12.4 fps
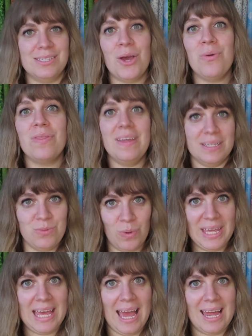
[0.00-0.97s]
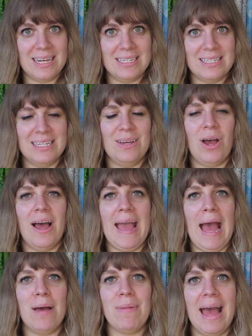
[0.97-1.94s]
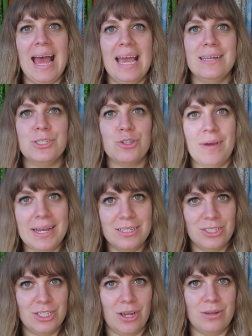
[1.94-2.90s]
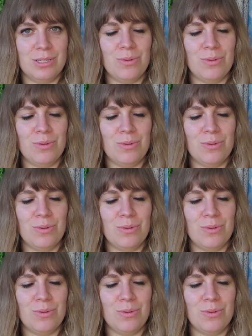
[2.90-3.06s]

So this weekend I am at a trade show,